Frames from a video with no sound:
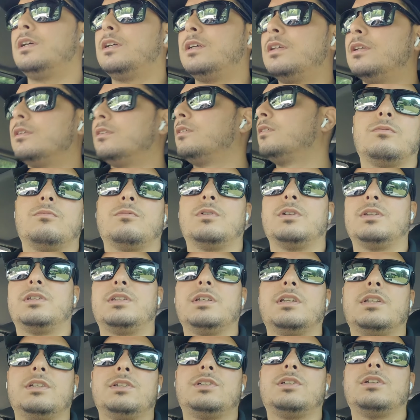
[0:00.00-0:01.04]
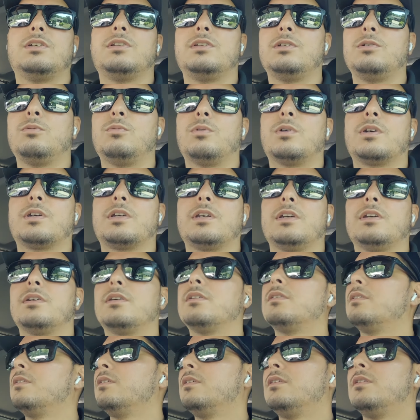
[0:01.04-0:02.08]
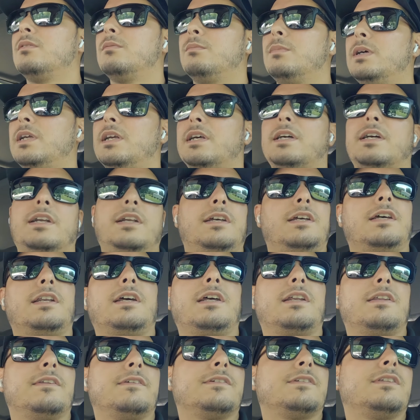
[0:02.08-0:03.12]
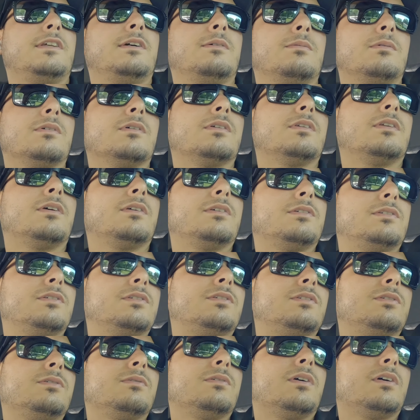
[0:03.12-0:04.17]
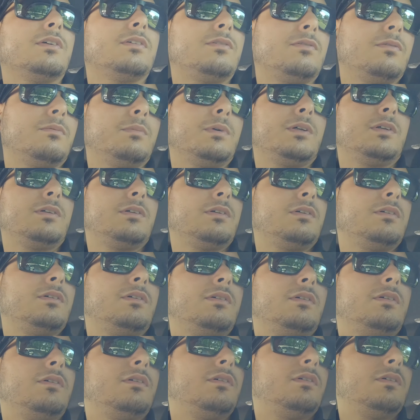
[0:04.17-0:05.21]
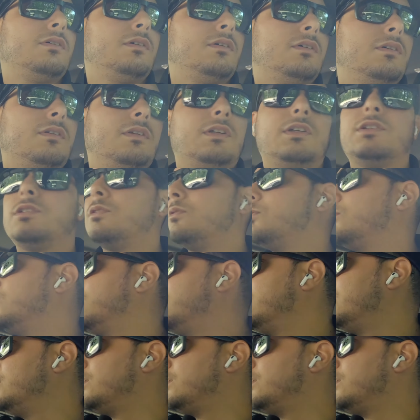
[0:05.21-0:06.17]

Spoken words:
and we're diligently working. Man, I gotta get out of this neighborhood though. This is too nice for me. These are really